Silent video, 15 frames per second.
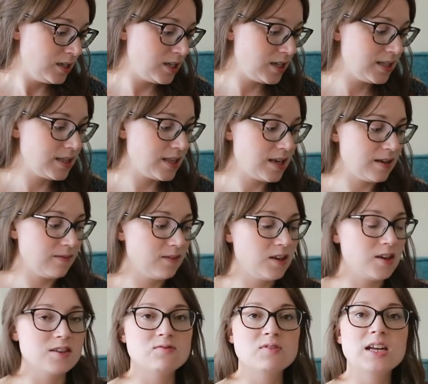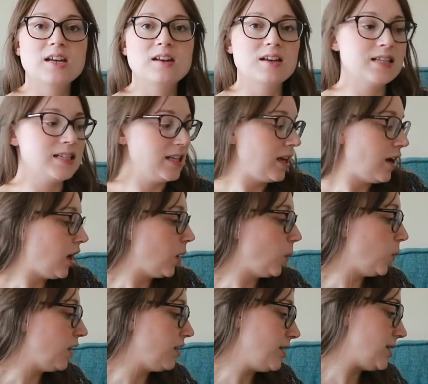just that goes really nicely colour
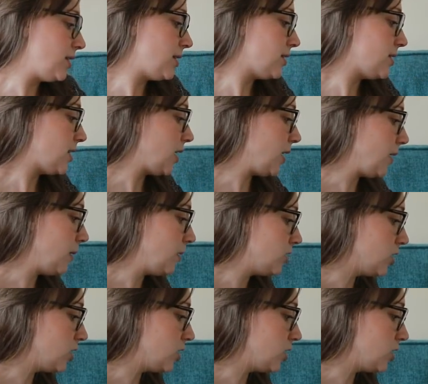wise to